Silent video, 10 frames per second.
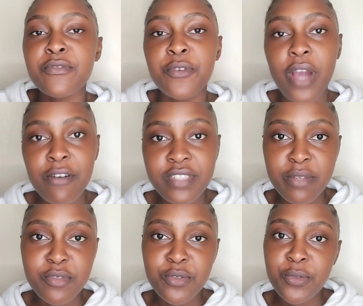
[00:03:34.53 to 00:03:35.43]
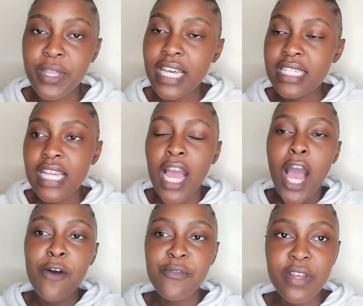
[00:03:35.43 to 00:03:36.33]
if you have time to do that,
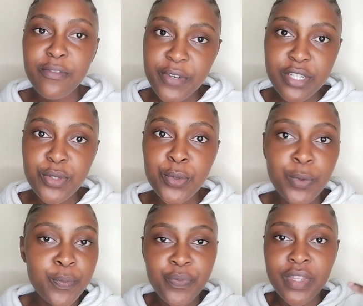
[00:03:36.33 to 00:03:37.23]
feel free to